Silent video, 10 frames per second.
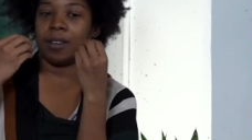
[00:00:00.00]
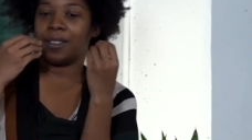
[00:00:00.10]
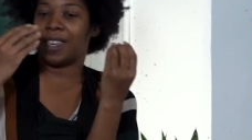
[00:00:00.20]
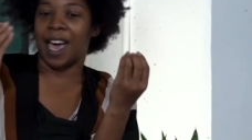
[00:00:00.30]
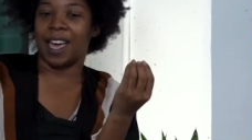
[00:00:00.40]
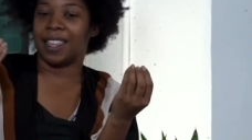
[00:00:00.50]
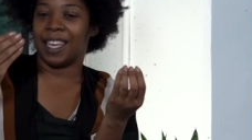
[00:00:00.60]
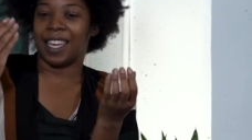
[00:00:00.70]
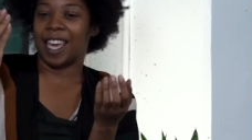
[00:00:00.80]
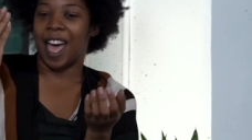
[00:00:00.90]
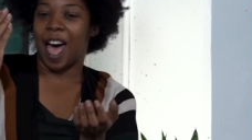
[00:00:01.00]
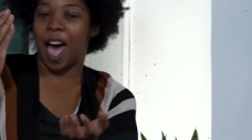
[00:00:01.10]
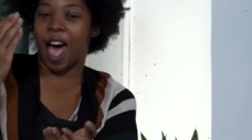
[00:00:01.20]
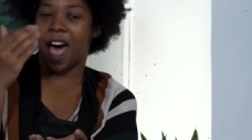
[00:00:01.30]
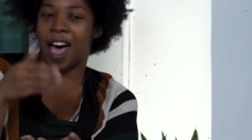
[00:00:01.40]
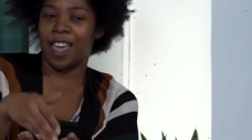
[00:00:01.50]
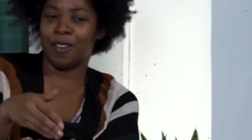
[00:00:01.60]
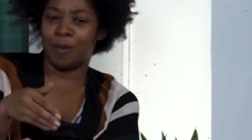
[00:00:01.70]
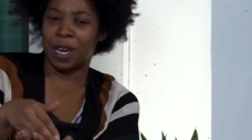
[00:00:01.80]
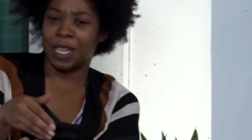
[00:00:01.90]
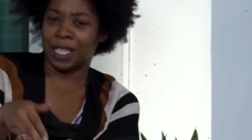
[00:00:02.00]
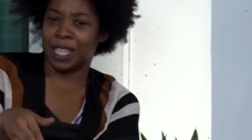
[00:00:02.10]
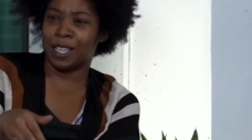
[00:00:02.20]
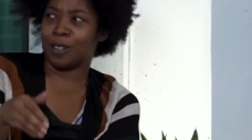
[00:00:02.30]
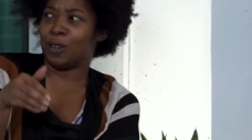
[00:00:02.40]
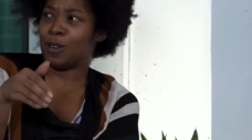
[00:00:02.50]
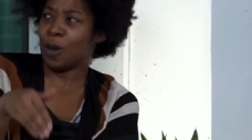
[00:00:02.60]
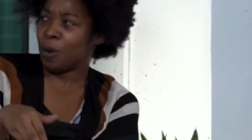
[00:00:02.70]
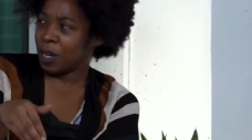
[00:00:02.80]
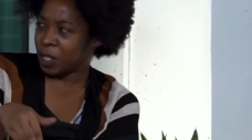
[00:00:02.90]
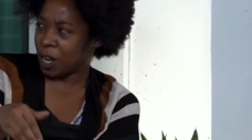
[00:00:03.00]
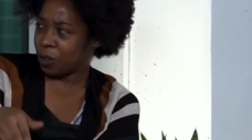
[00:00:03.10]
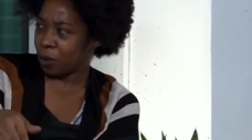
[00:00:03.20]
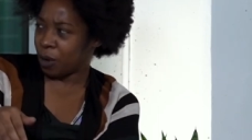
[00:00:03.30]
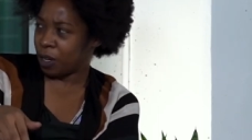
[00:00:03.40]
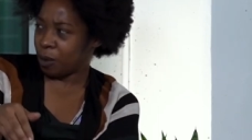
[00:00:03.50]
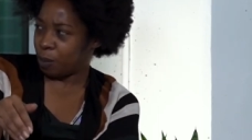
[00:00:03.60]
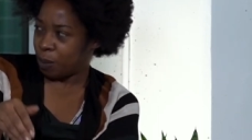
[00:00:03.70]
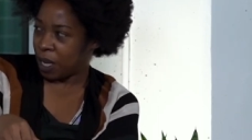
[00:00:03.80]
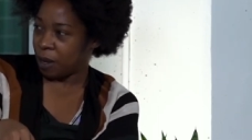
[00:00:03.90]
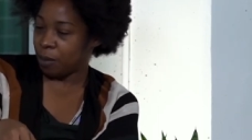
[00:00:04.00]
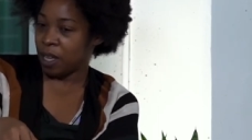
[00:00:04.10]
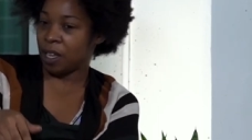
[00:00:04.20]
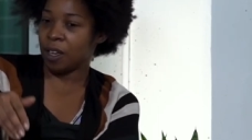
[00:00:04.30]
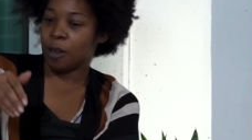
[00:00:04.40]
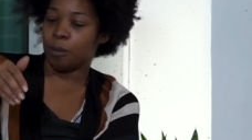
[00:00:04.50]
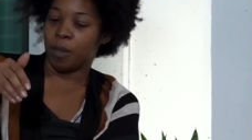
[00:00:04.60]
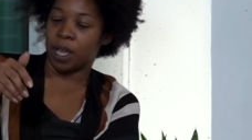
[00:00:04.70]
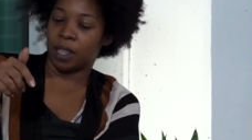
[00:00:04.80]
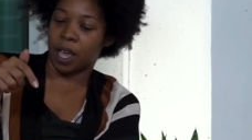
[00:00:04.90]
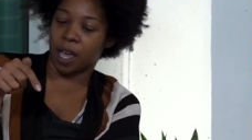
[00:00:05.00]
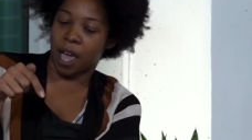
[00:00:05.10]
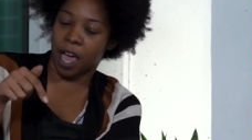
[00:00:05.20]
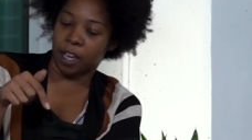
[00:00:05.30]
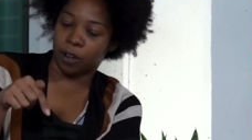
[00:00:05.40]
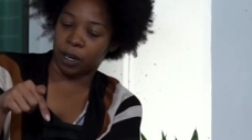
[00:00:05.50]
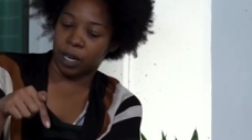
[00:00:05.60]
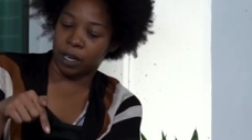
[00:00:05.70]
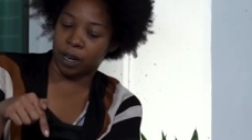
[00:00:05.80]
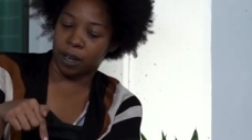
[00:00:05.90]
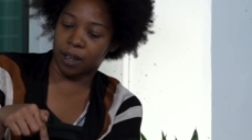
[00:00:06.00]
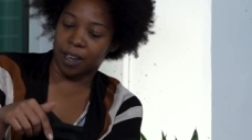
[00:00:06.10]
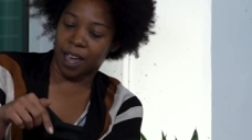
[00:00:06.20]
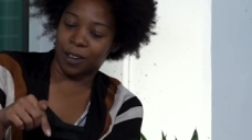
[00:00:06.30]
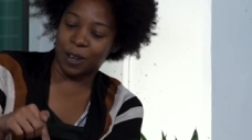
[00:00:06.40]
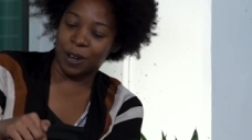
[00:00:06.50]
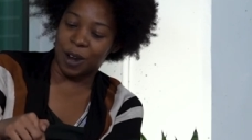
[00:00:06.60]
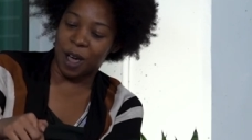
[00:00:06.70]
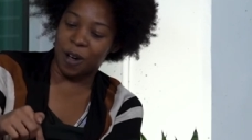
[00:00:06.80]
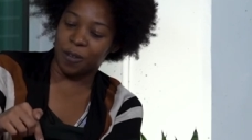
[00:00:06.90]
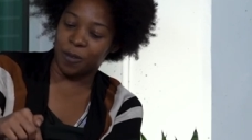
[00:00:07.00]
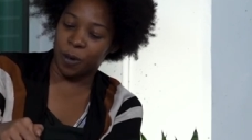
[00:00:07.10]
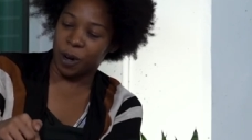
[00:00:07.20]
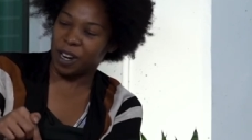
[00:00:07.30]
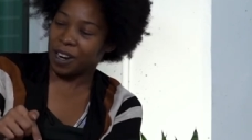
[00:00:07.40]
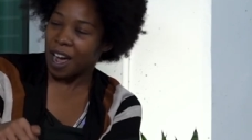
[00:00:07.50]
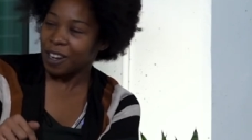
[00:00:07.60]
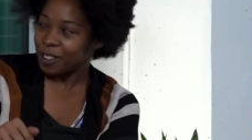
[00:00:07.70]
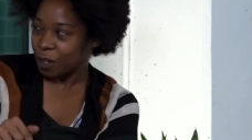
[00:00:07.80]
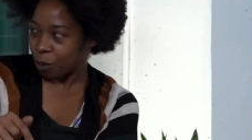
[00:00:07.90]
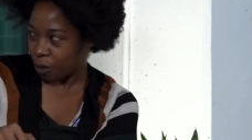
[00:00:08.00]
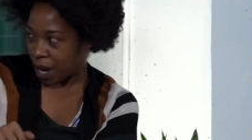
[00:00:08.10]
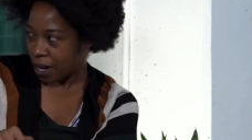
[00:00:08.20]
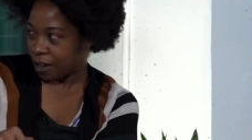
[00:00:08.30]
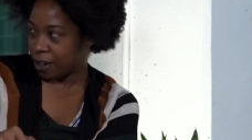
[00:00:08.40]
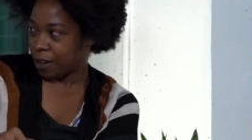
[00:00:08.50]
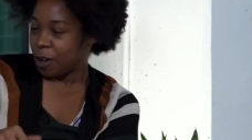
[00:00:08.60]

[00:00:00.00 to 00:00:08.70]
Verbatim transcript: yeah, like I went into this knowing John Tory could beat me, but I couldn't I could not afford not to run.